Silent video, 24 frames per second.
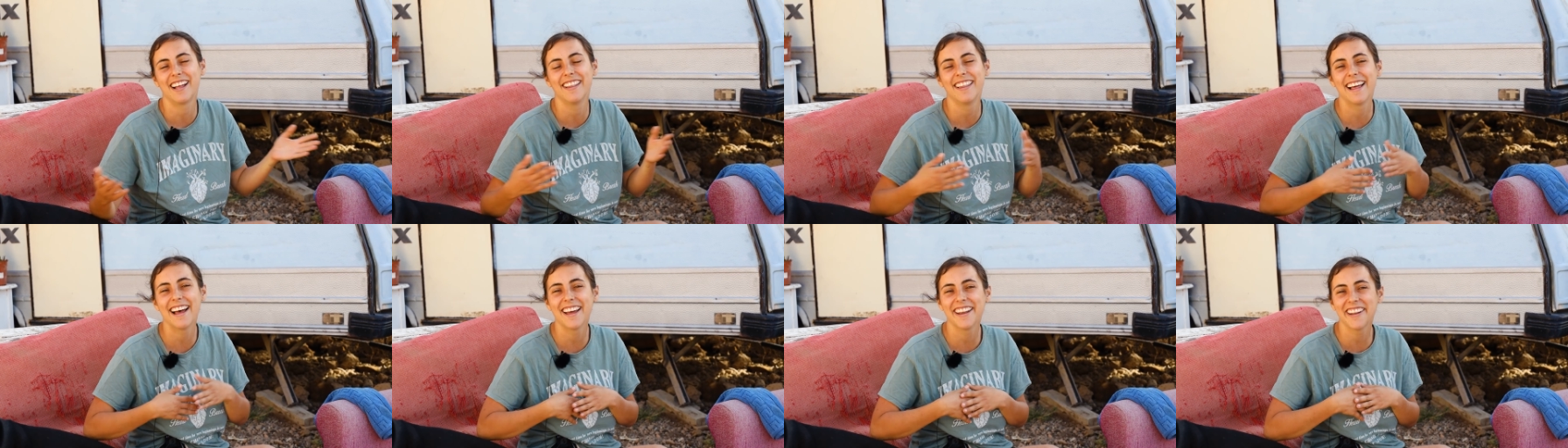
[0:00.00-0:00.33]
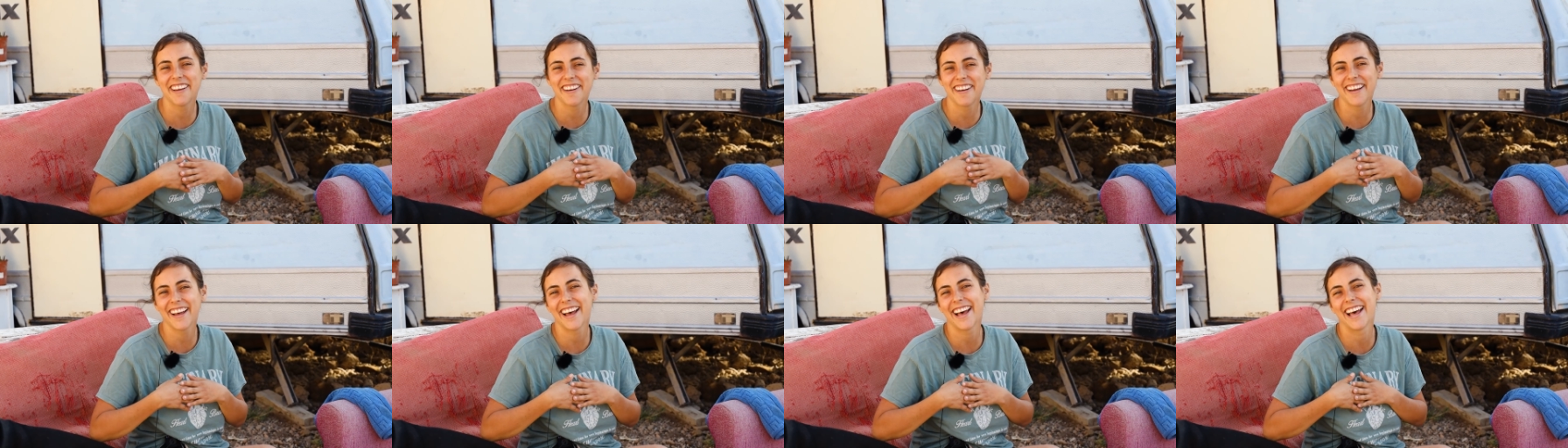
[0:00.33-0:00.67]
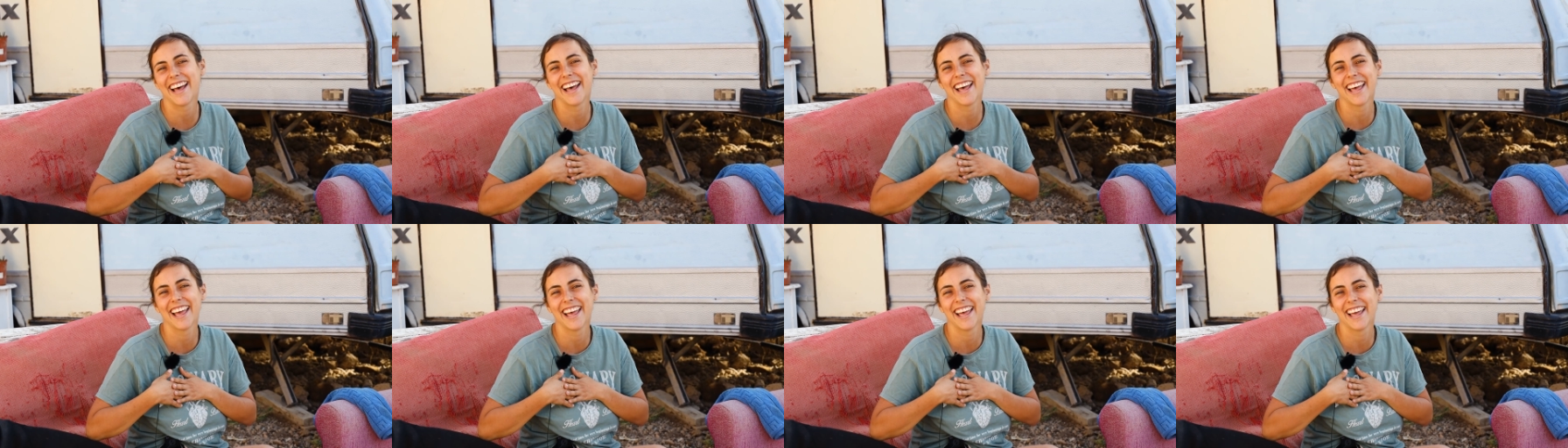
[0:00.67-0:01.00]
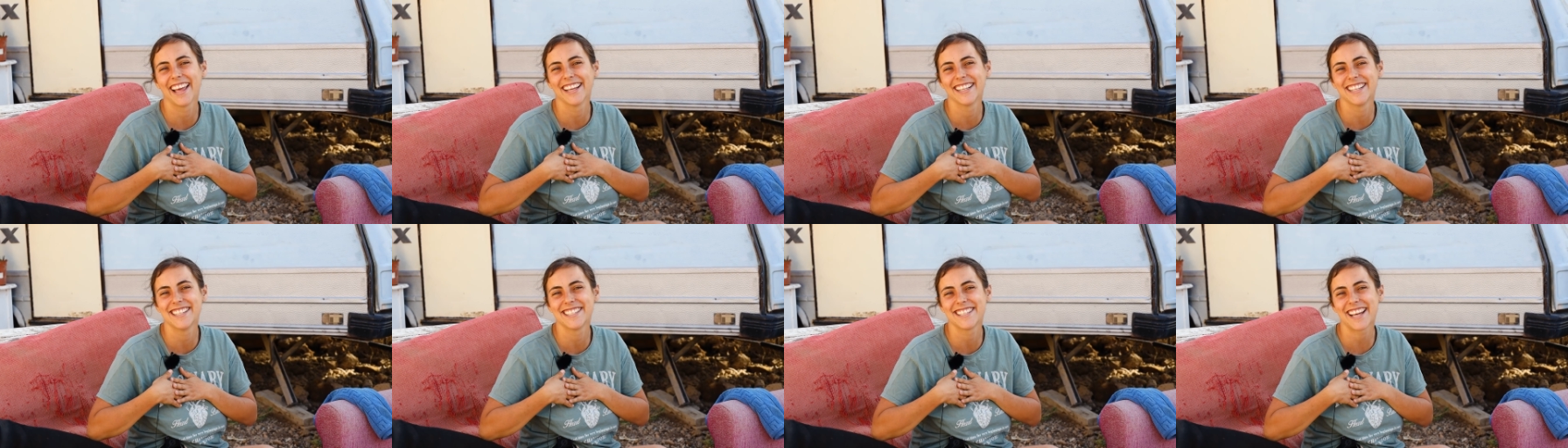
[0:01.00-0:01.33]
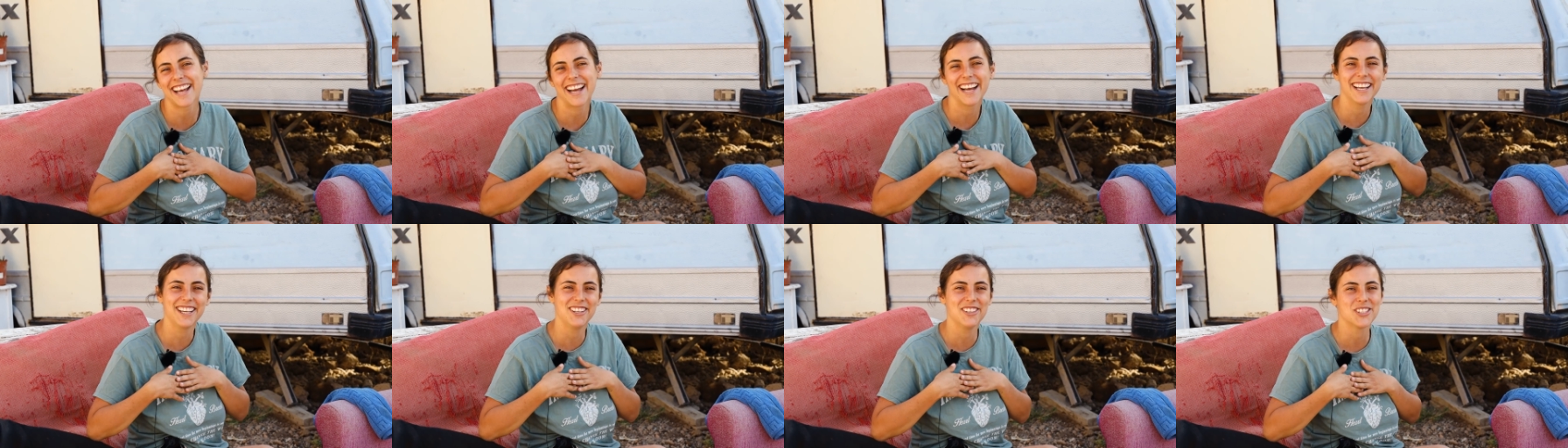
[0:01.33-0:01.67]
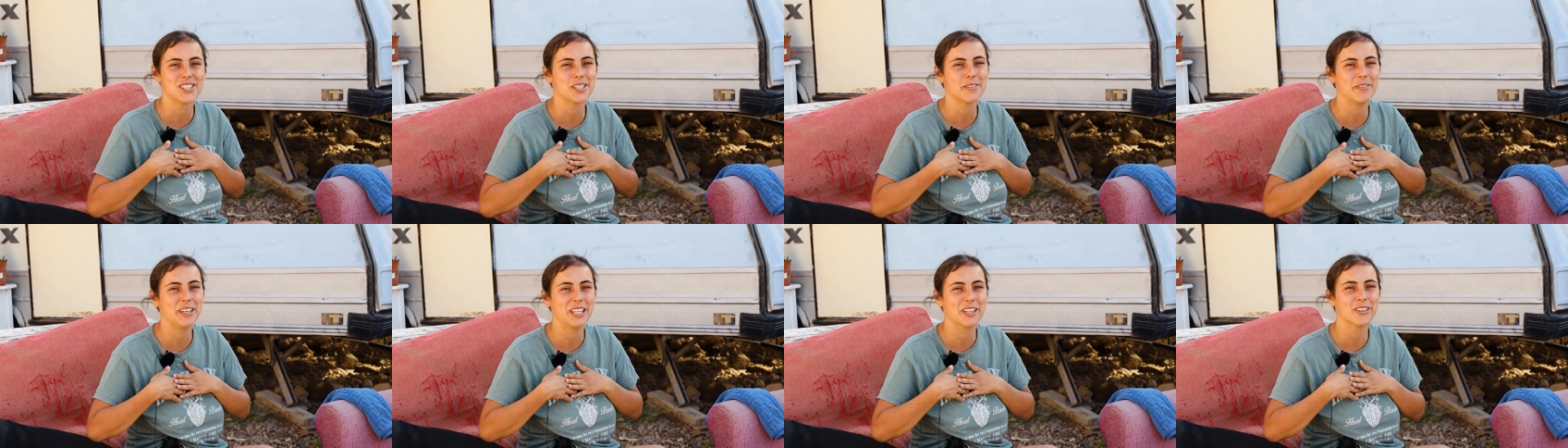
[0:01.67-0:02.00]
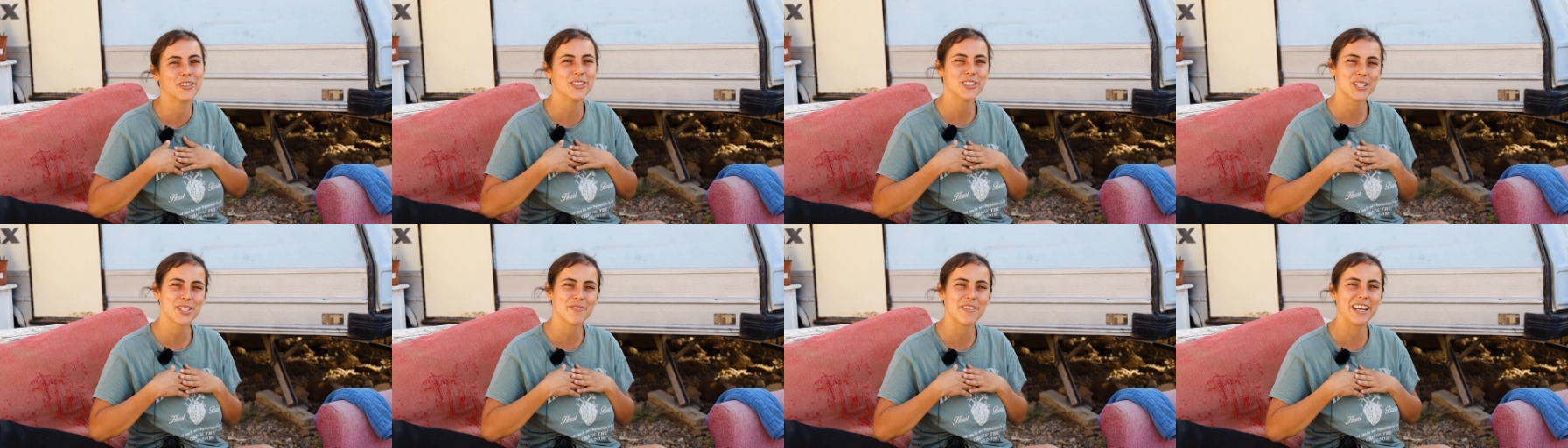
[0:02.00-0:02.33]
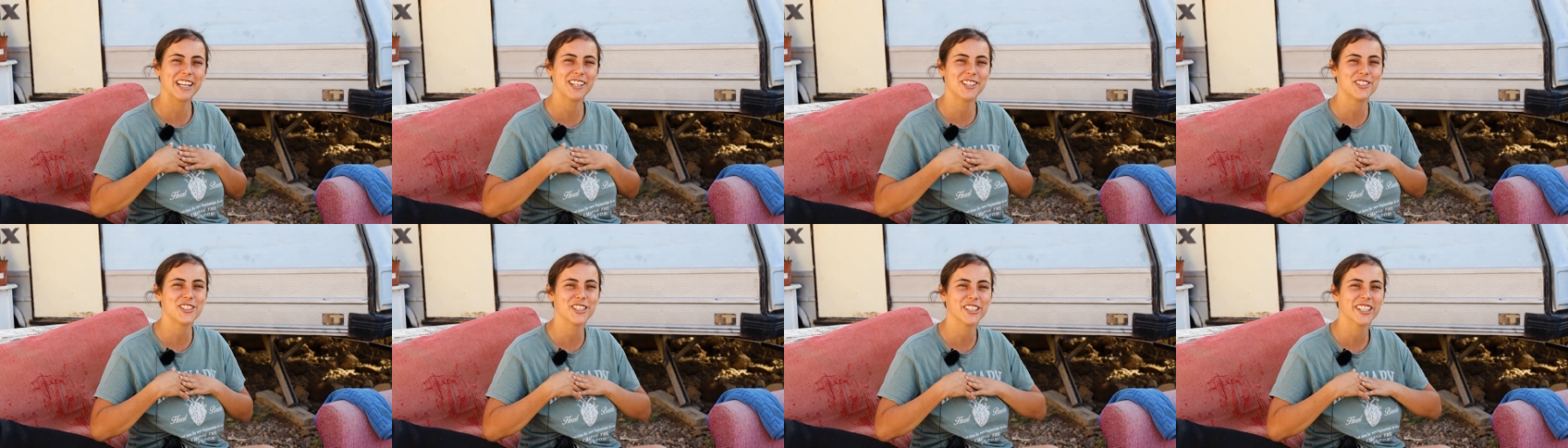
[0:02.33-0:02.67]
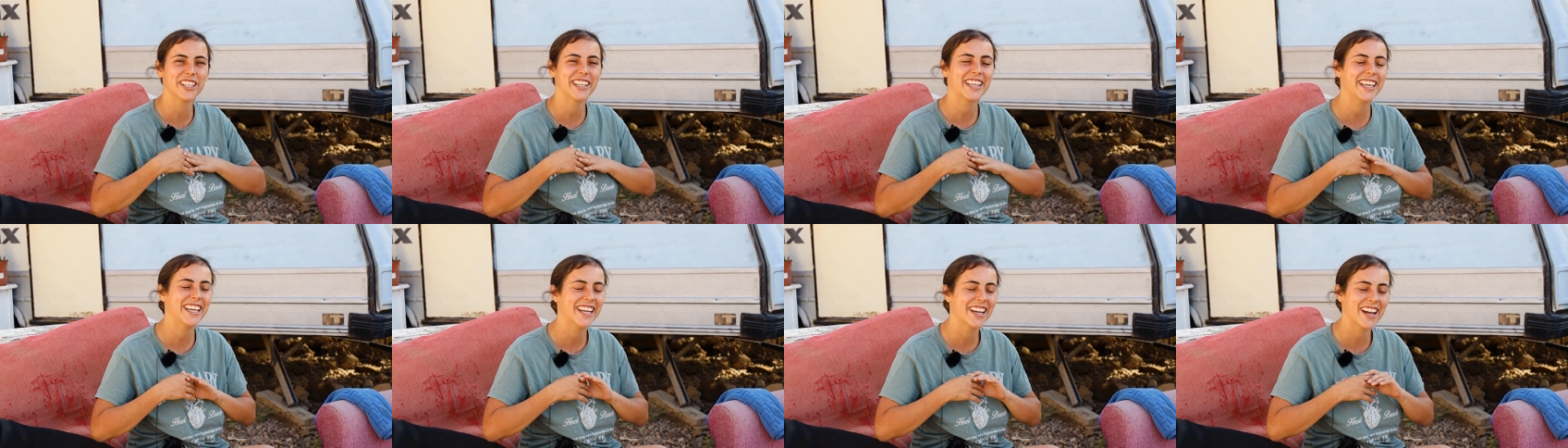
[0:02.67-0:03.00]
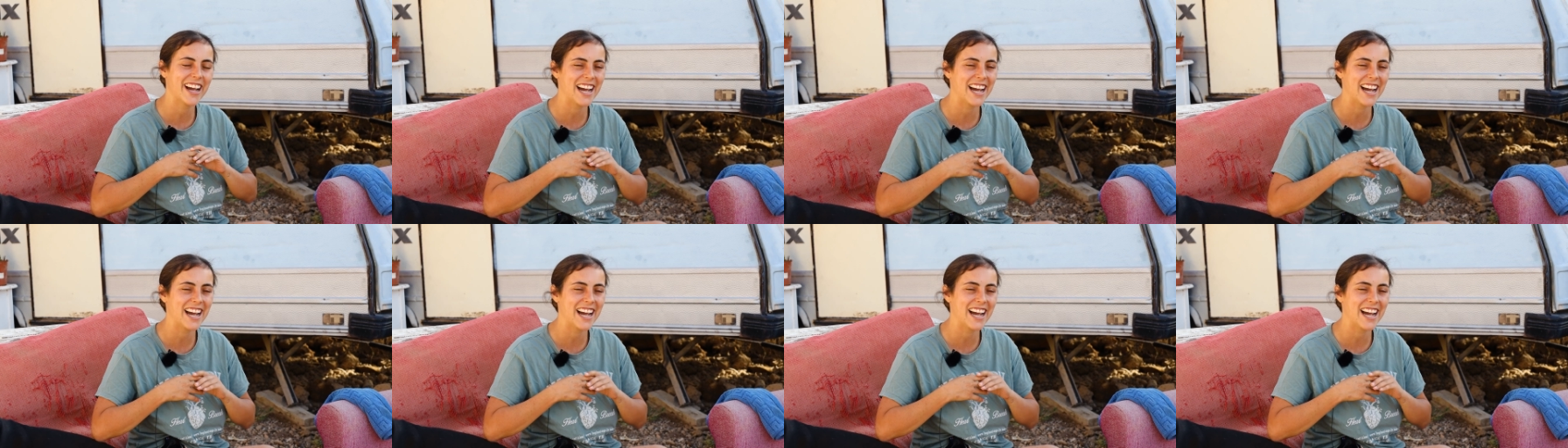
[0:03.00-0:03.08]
Alana and I used to be the horse manager here